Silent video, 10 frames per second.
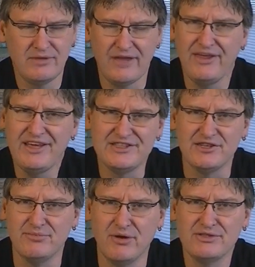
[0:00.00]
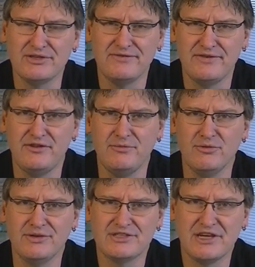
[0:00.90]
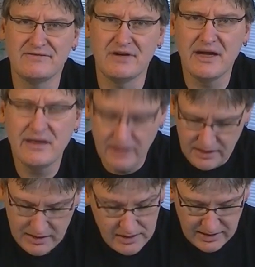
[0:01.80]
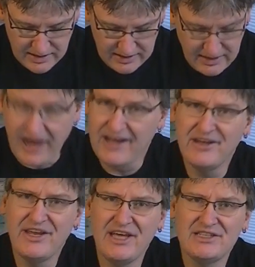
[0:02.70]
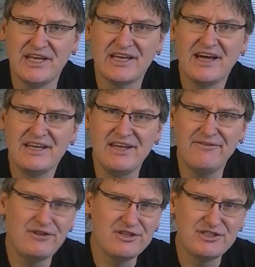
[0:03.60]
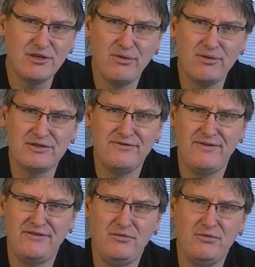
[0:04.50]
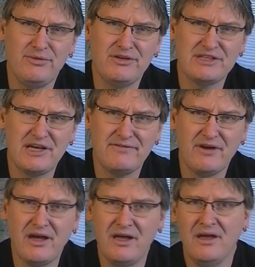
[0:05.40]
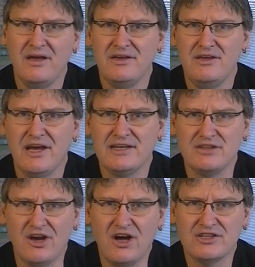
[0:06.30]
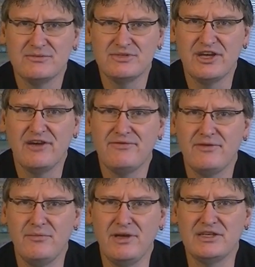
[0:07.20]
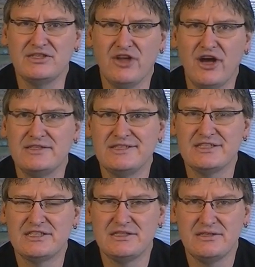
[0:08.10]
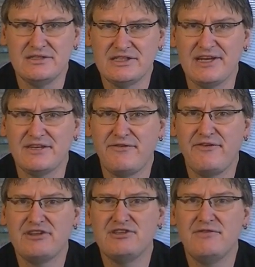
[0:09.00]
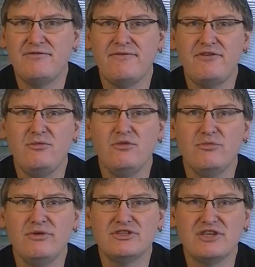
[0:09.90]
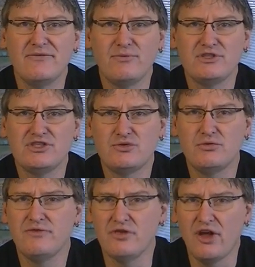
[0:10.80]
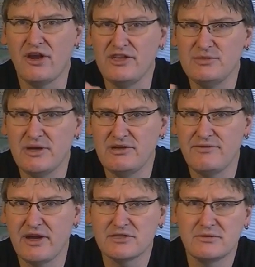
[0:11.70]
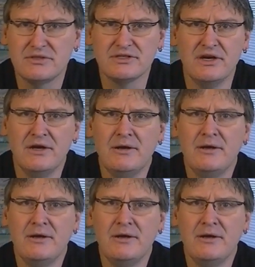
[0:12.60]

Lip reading: I think he still posts on 15mm Sci-Fi. Ion Age, that guy definitely still posts on 15mm Sci-Fi. He has awesome stuff. It makes not just science fiction 15mm stuff, which is true of a lot of these manufacturers.